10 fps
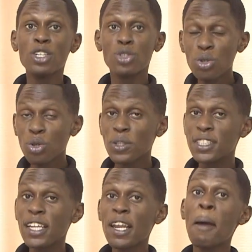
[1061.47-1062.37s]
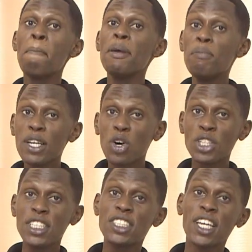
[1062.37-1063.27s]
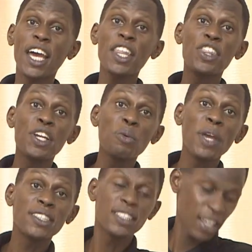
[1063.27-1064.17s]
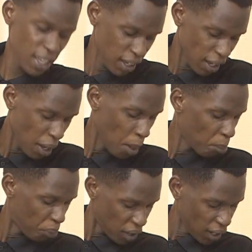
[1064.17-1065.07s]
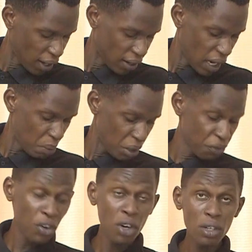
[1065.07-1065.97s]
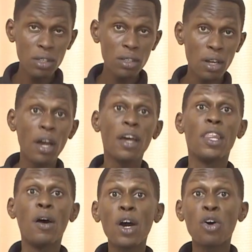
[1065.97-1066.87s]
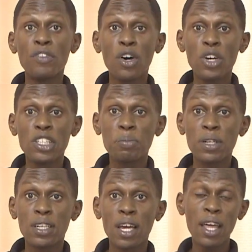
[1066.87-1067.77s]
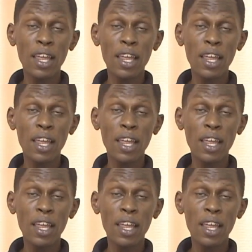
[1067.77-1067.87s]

Two, we said biblical teaching. And three, we are saying prayer. Number four, the work of the Holy Spirit.